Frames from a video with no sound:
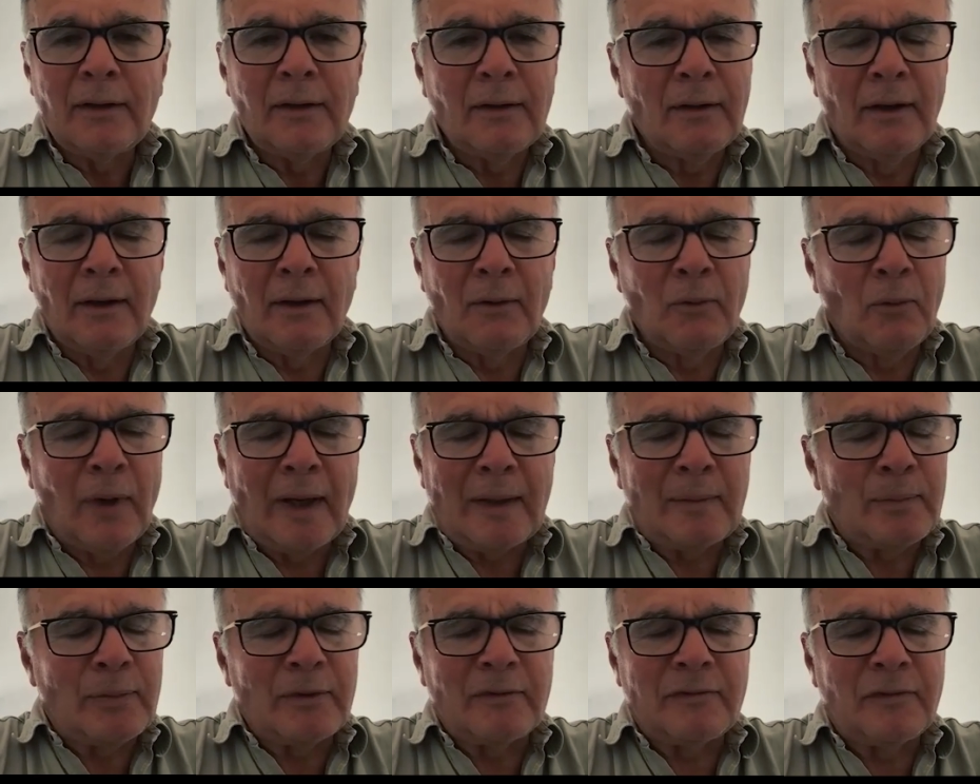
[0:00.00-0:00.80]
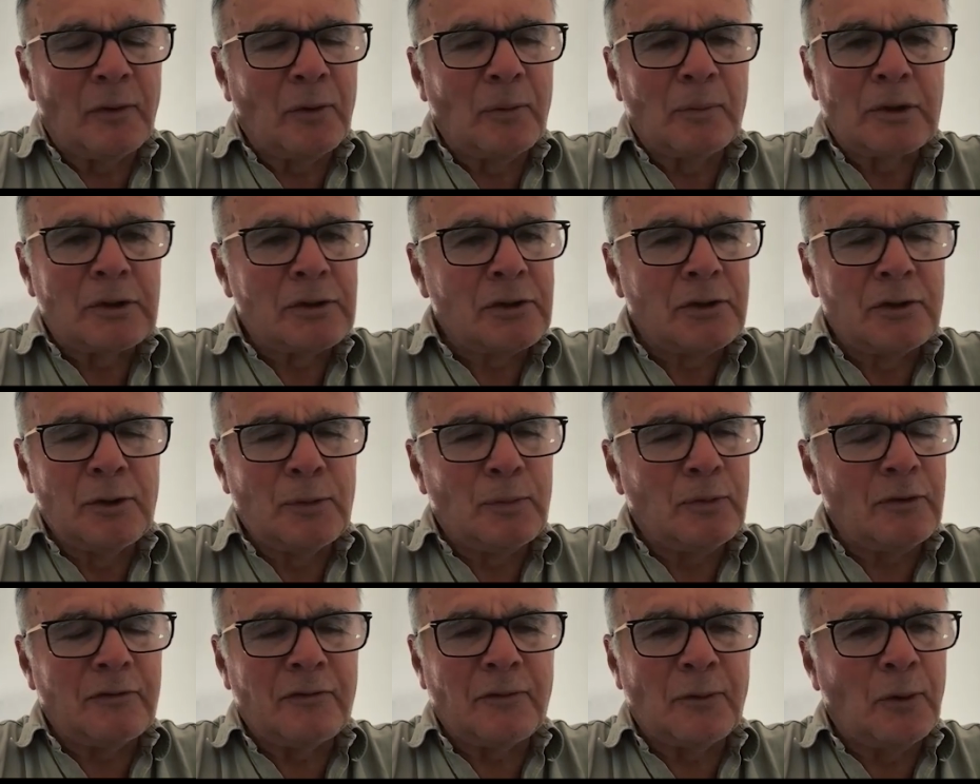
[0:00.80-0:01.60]
1 performance, 2
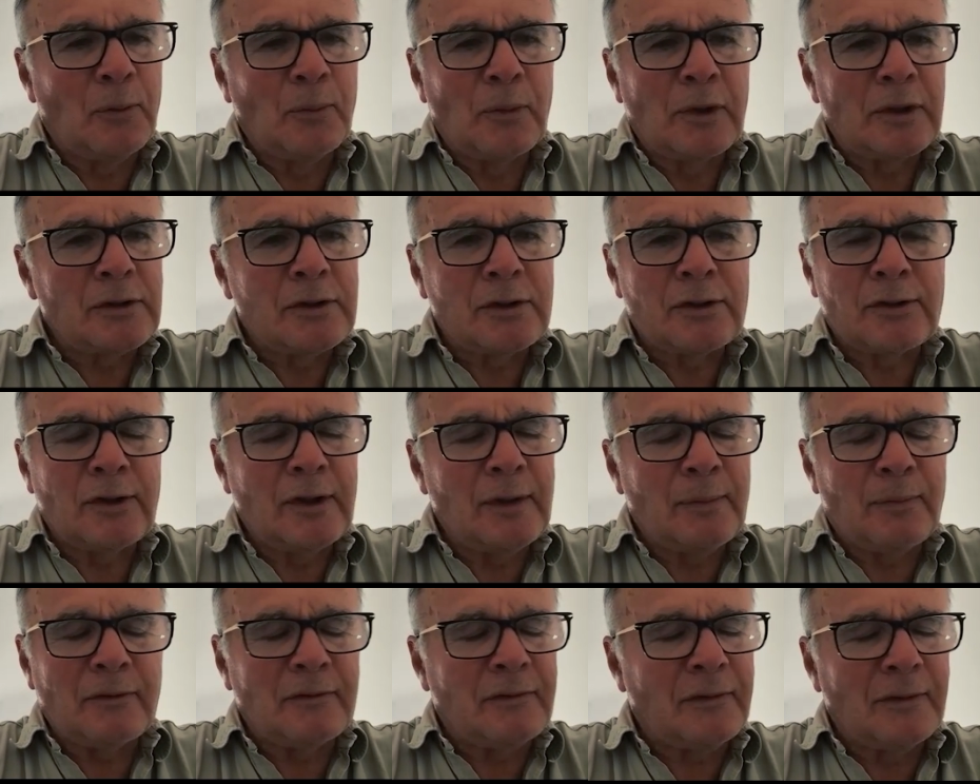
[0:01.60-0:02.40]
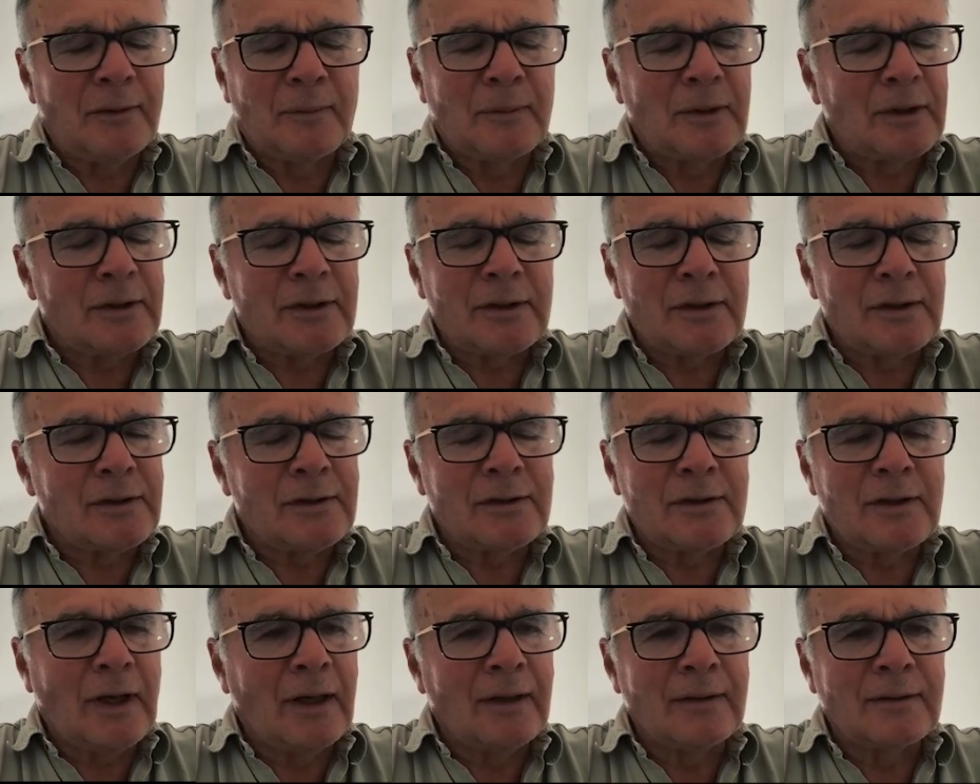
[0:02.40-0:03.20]
performance, 3
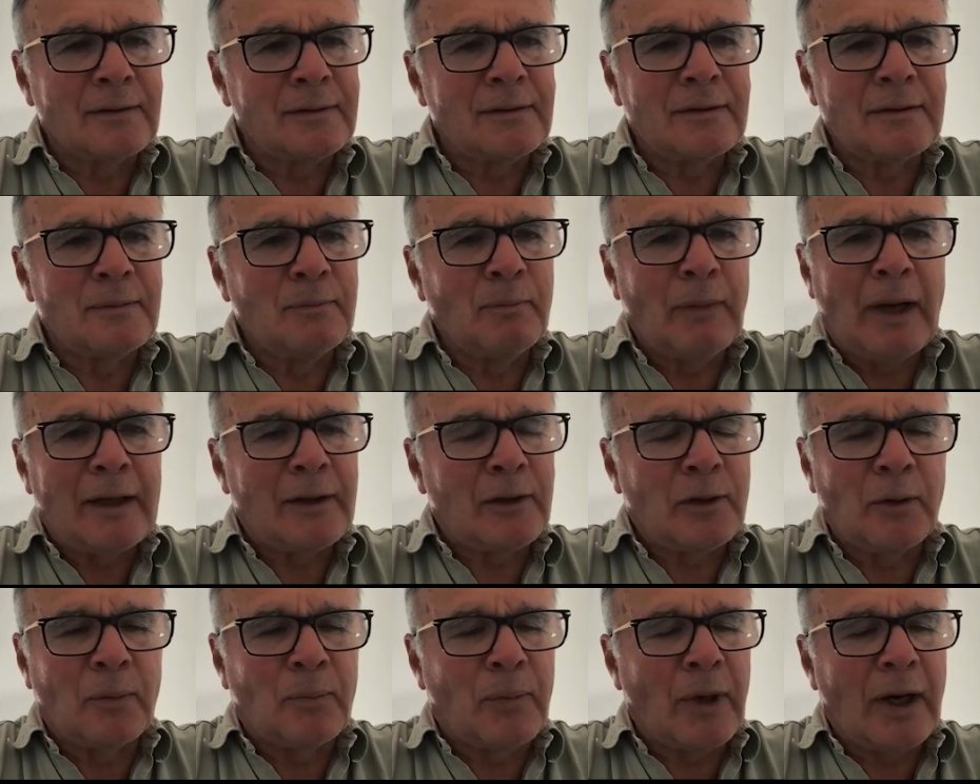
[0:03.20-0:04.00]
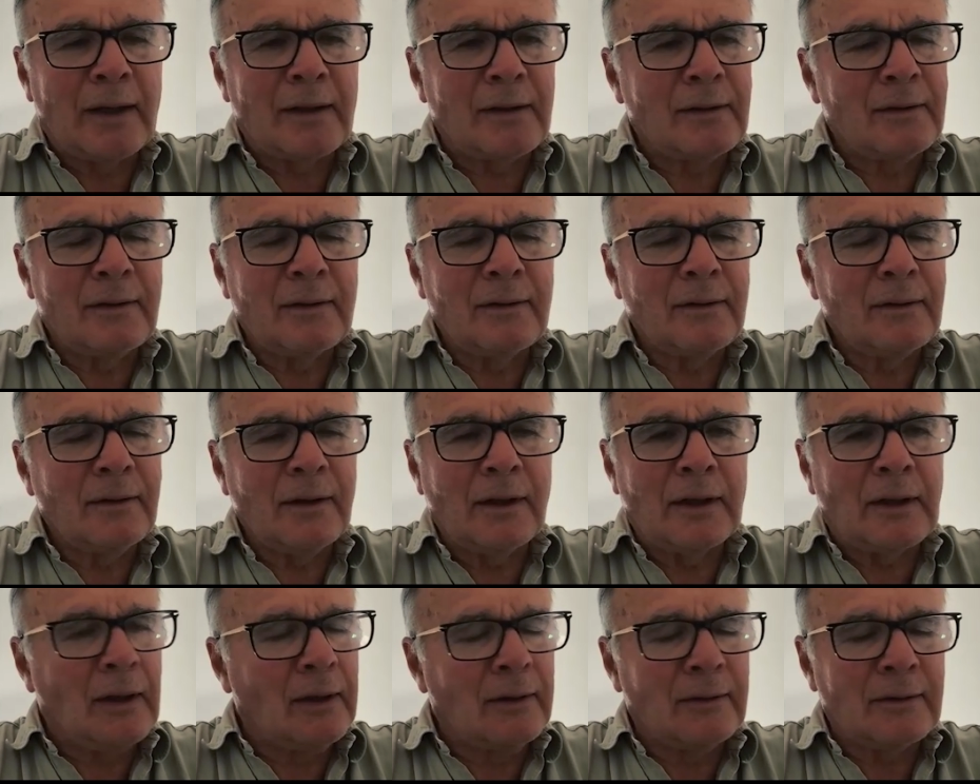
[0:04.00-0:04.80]
performances don't make or break
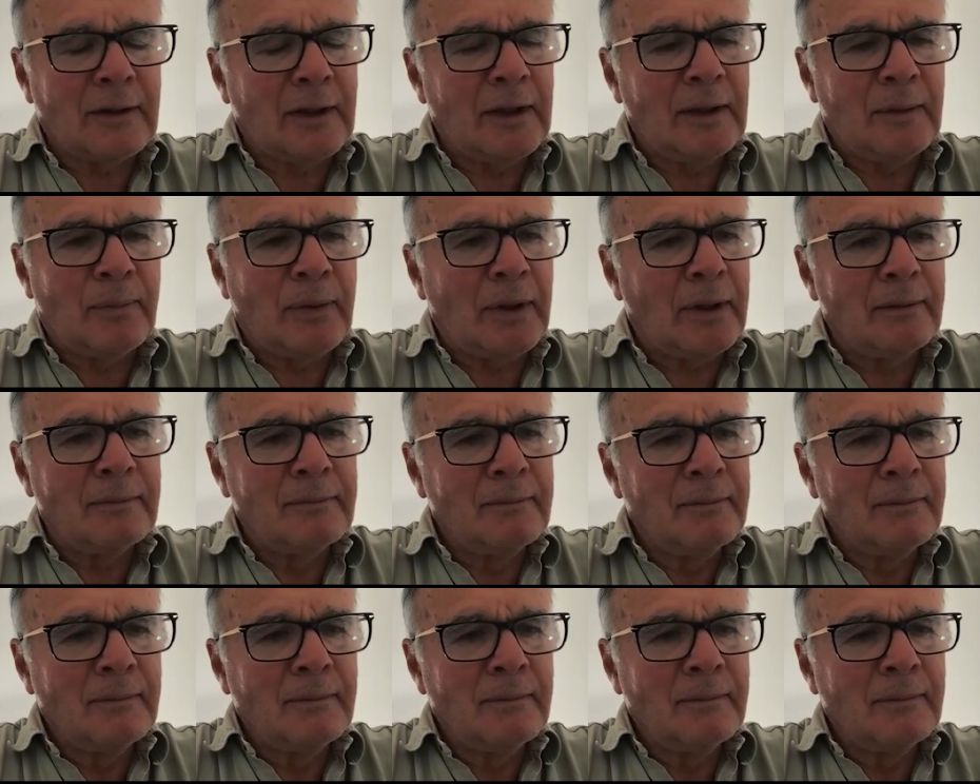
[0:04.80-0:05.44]
a goalkeeper.